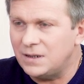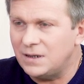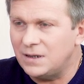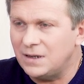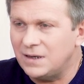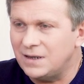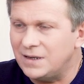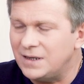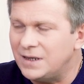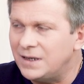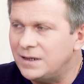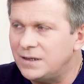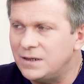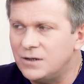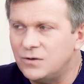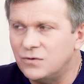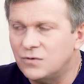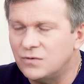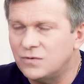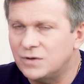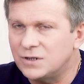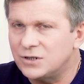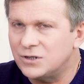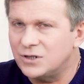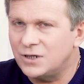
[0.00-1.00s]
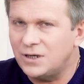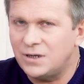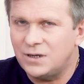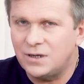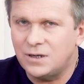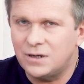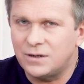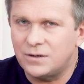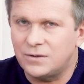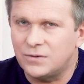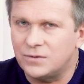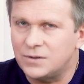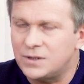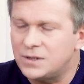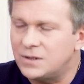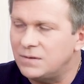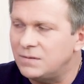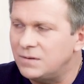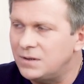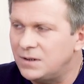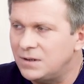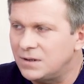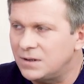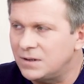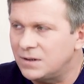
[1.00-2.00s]
There is no aging, and no
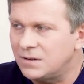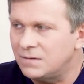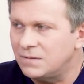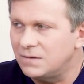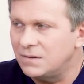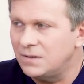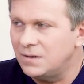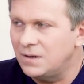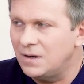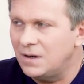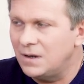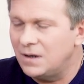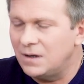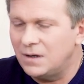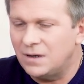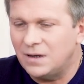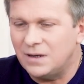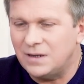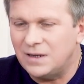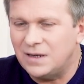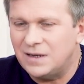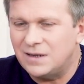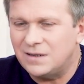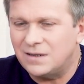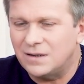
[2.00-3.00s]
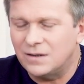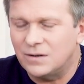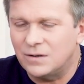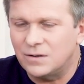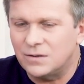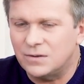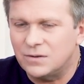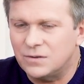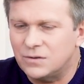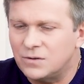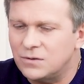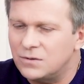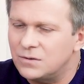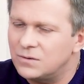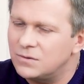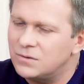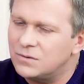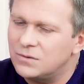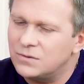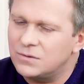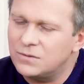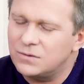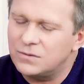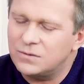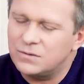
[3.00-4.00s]
diseases, and no disrespect by
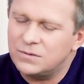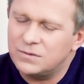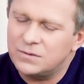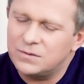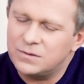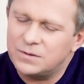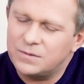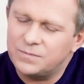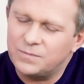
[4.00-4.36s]
relatives.